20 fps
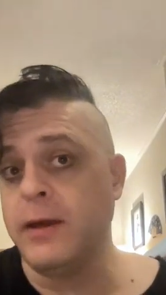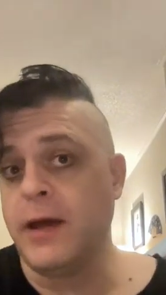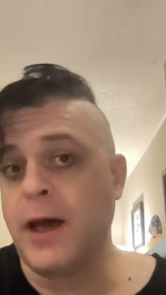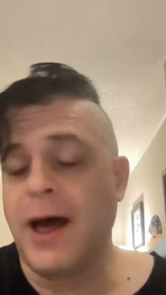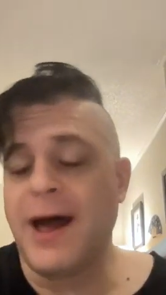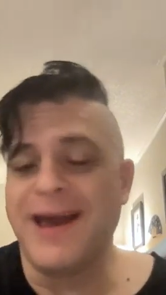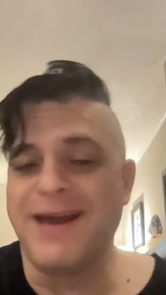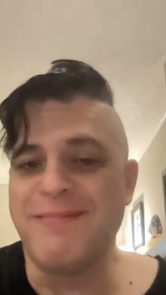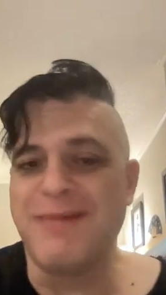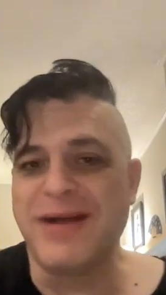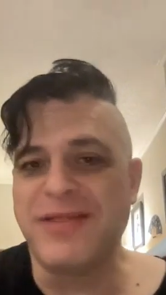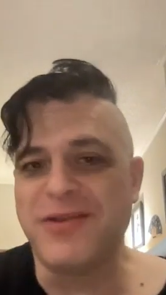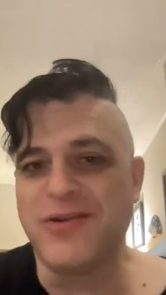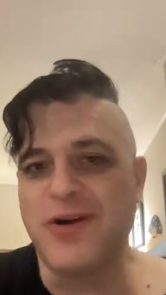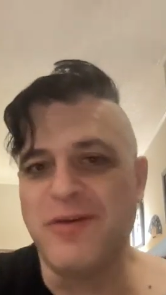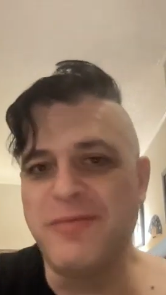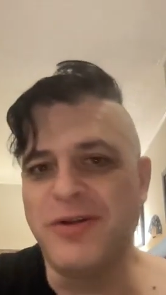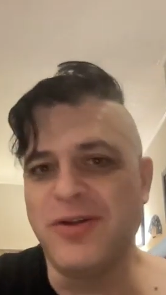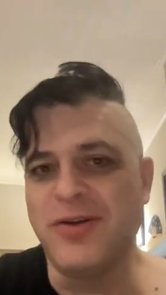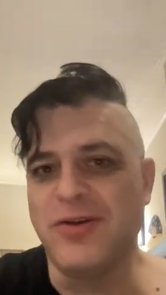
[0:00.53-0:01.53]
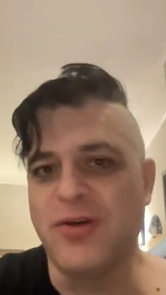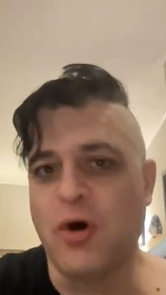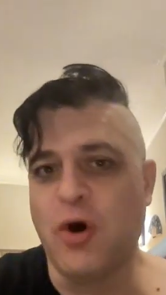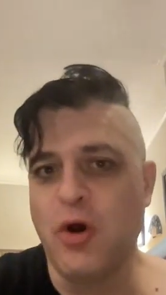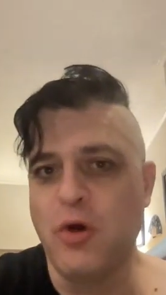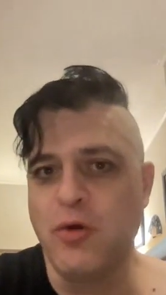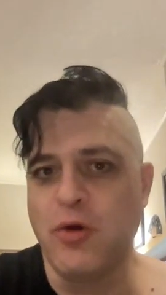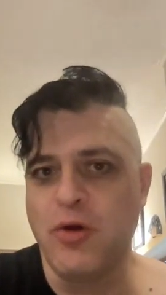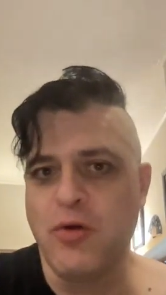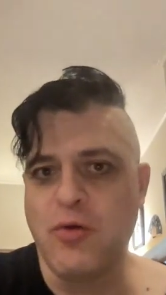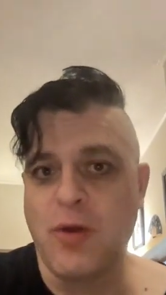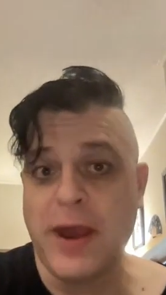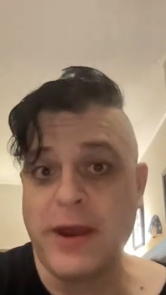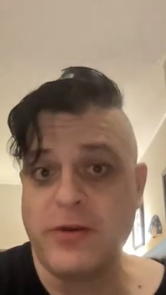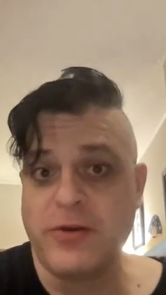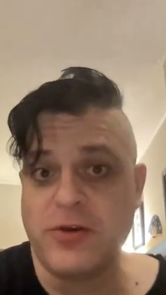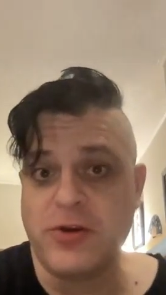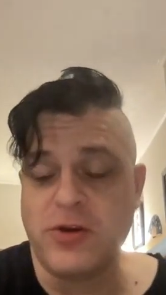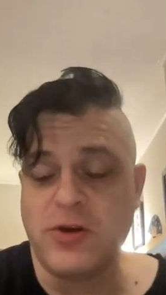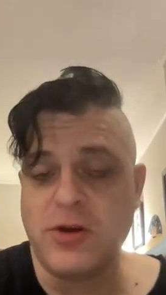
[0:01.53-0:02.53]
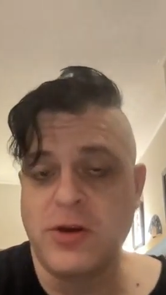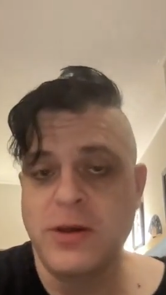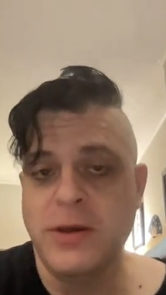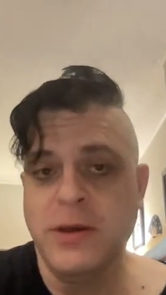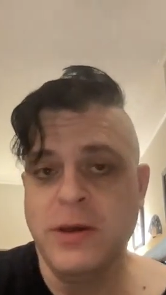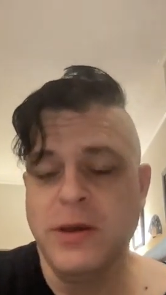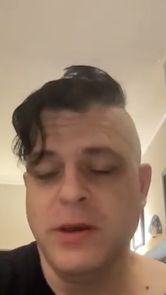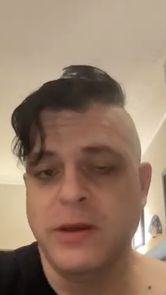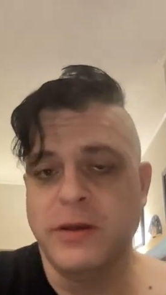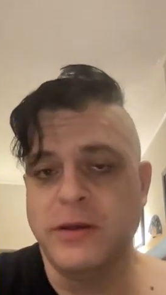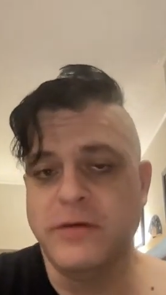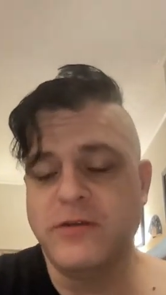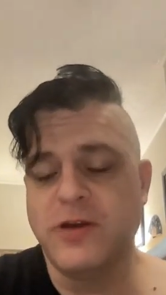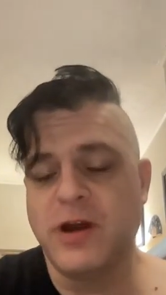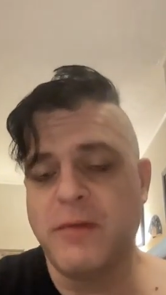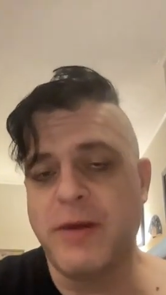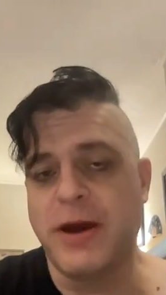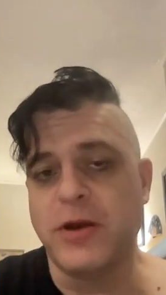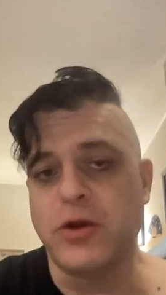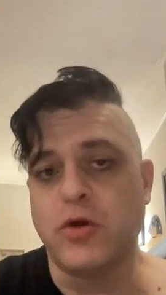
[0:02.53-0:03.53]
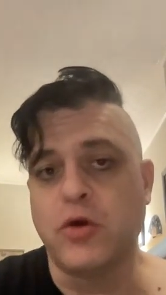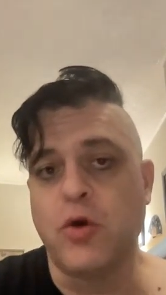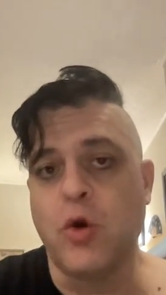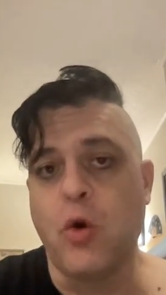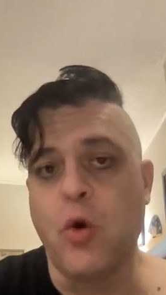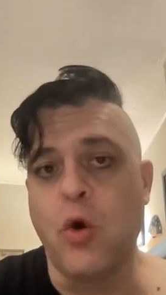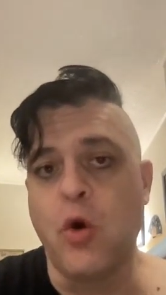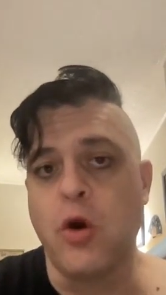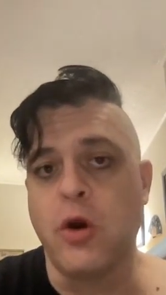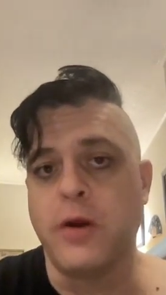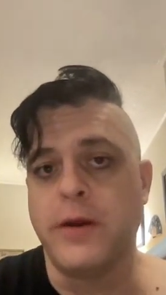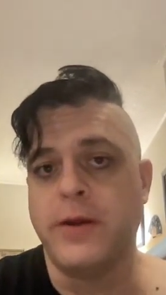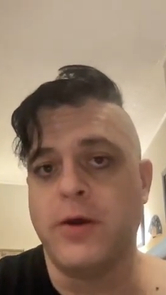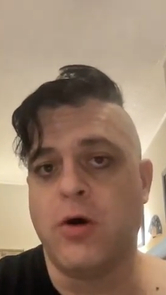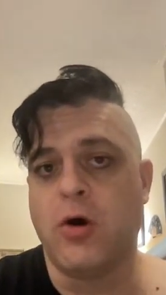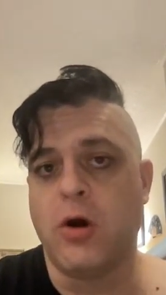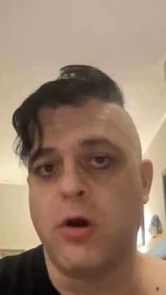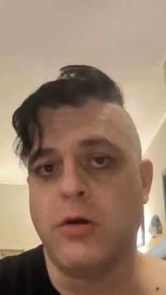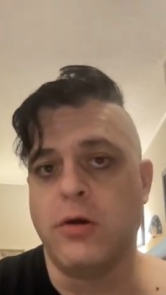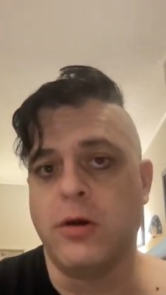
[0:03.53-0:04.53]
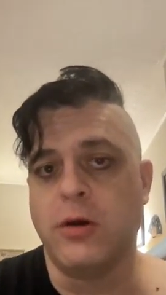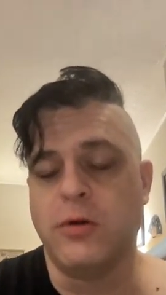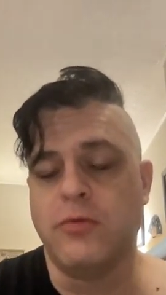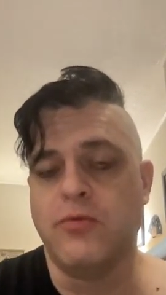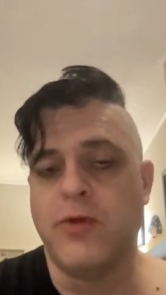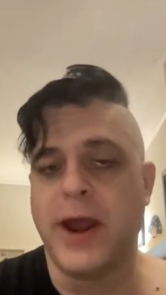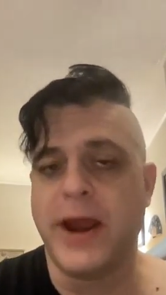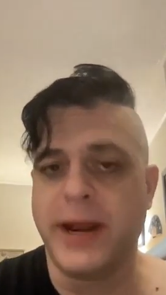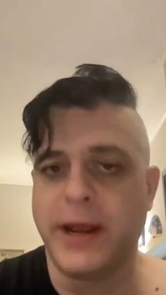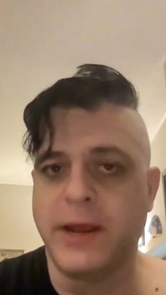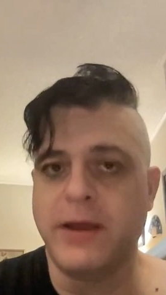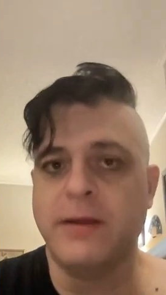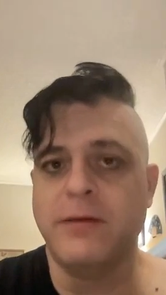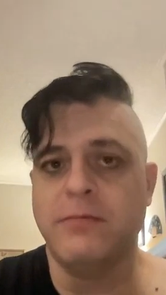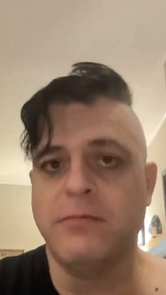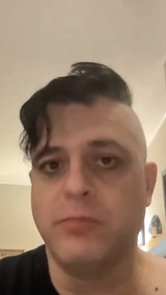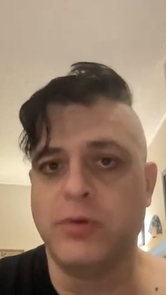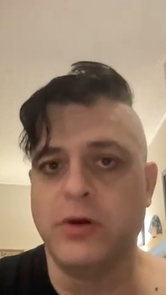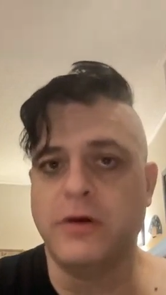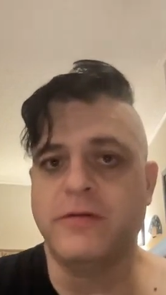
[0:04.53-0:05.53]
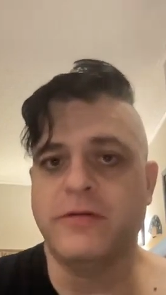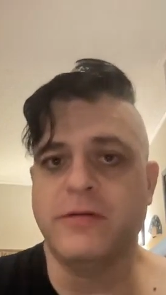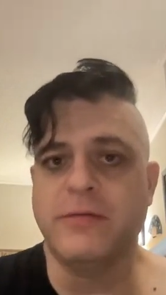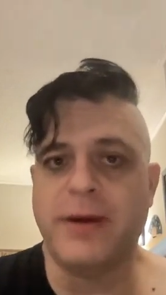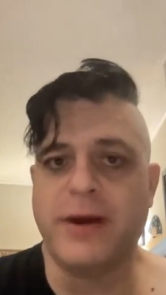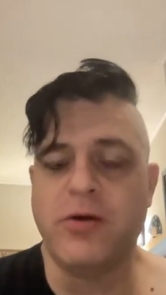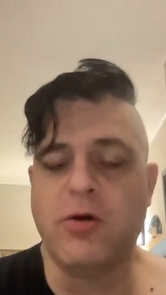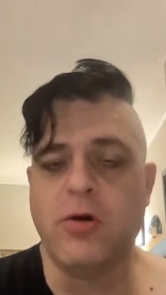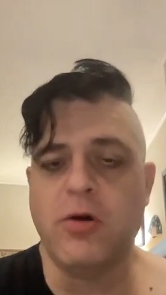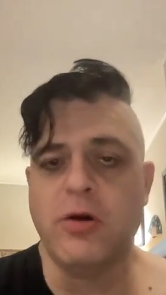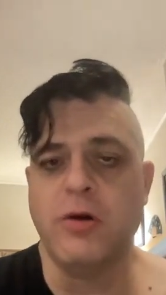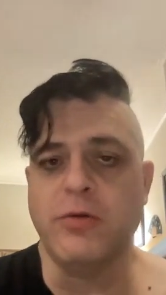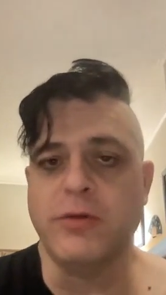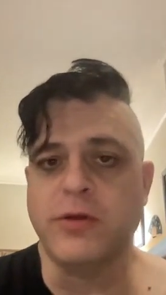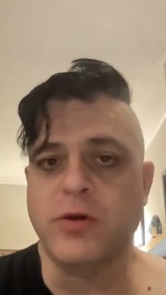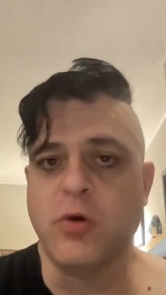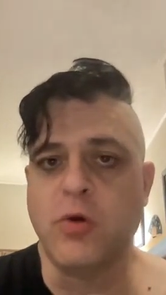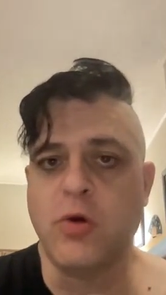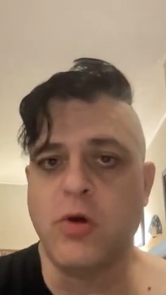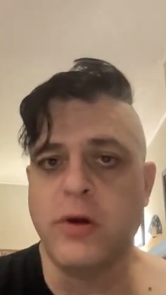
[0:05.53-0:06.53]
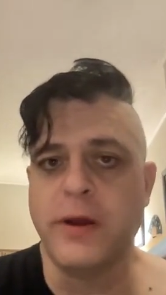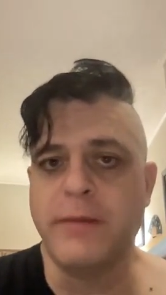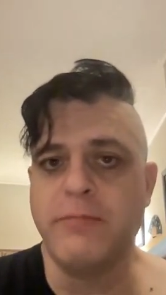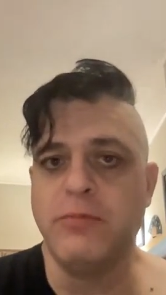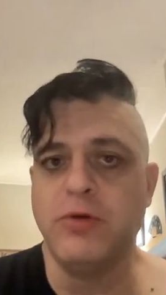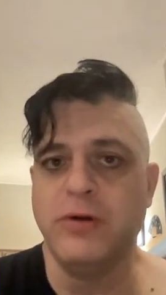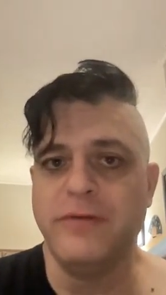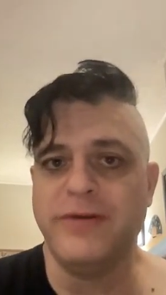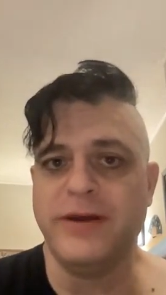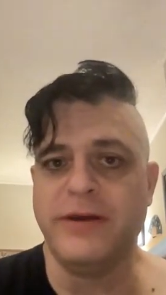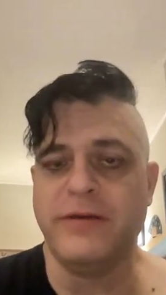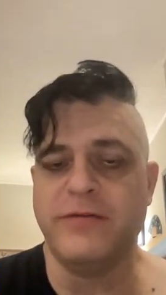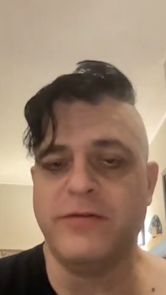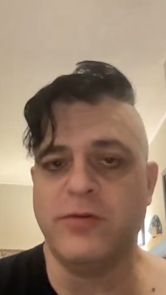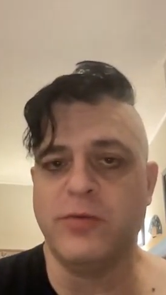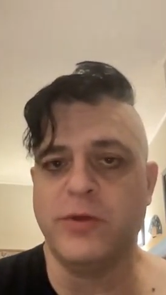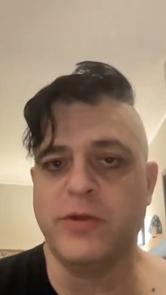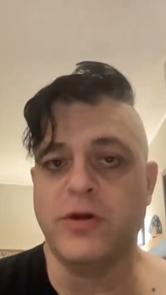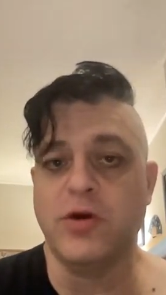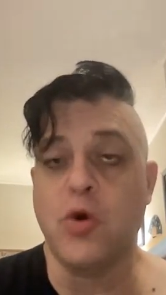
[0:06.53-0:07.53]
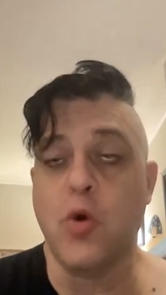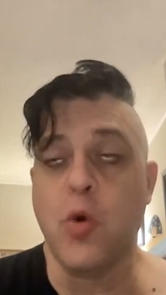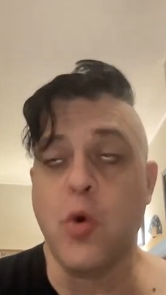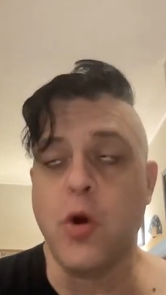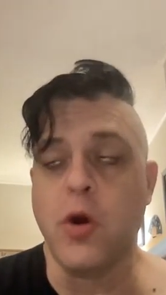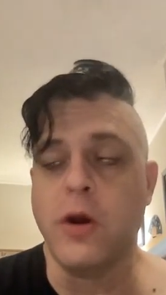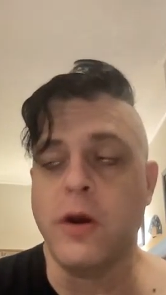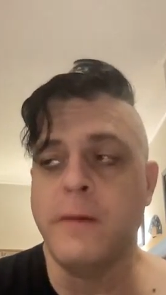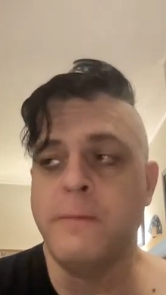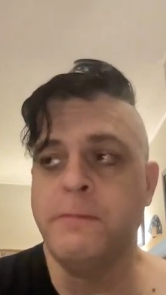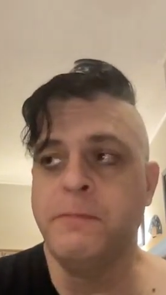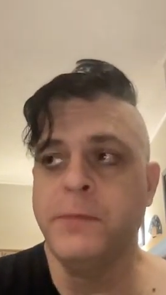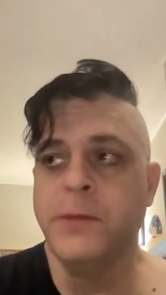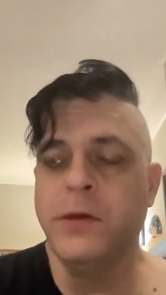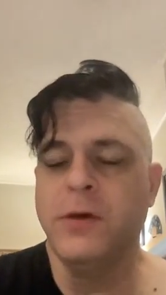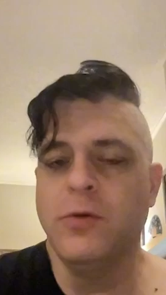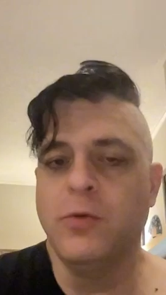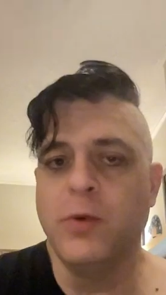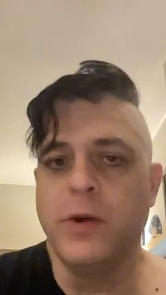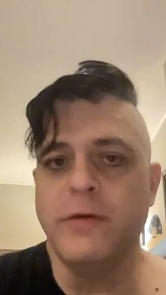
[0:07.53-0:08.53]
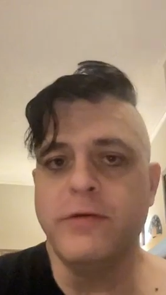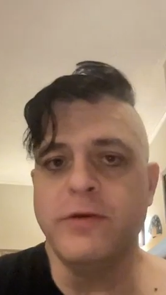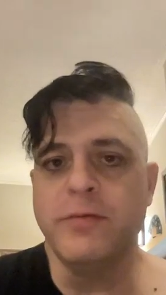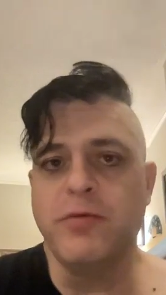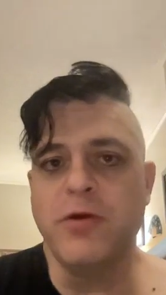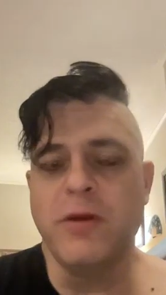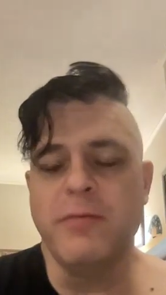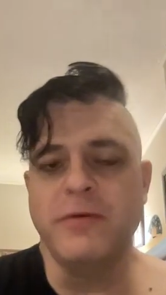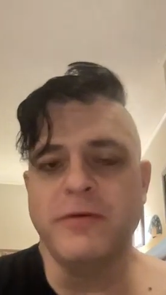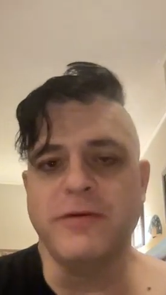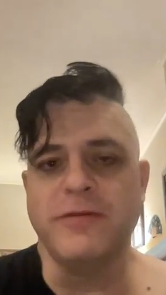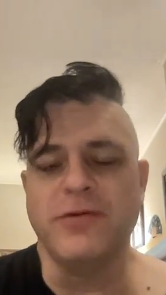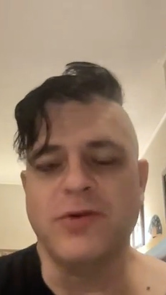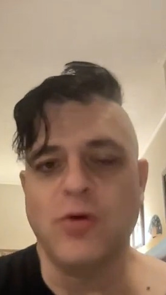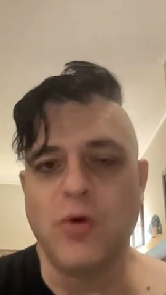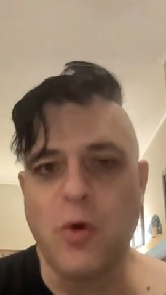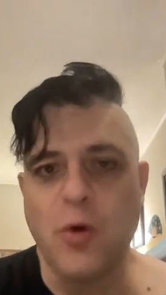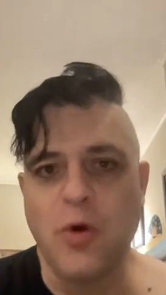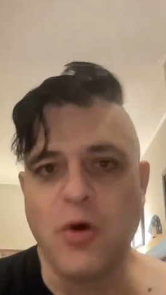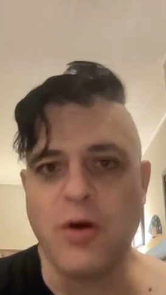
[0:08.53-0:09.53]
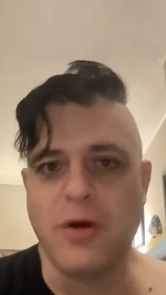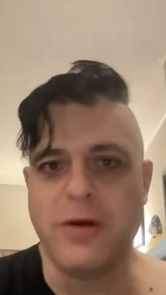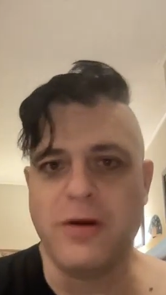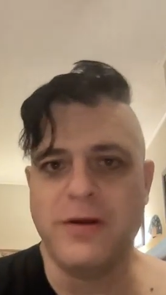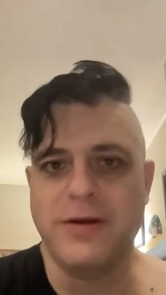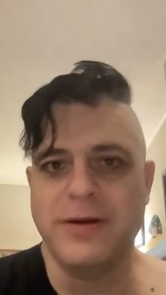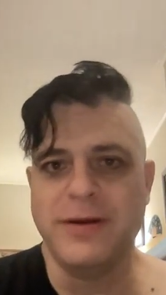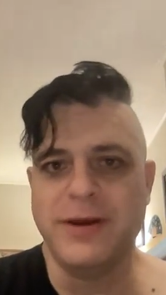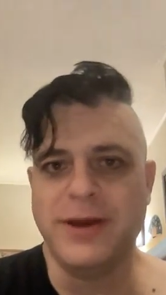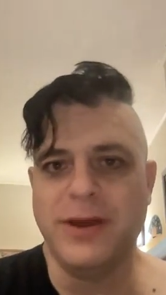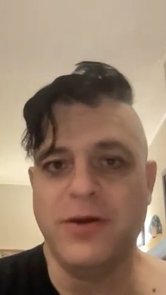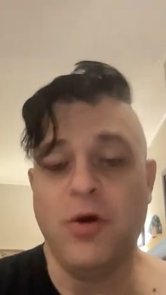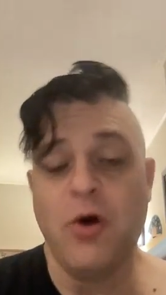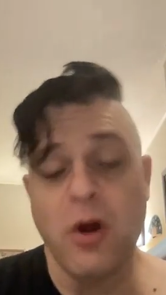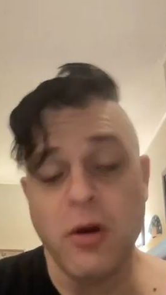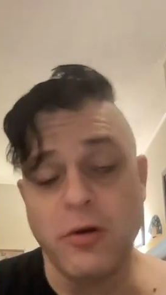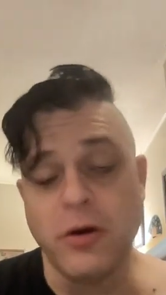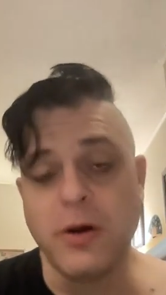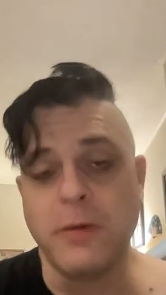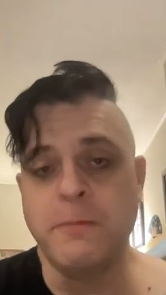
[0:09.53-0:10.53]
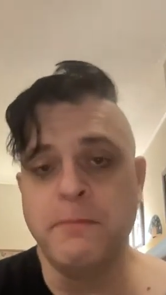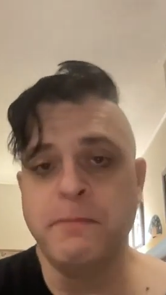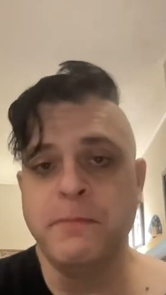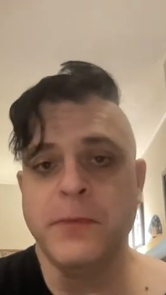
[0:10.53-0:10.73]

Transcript: Hi, I'm Matthew R. Miller, horror writer. Let's talk about gore in horror, writing books about horror with gore and movies with gore. What is the purpose of gore in horror?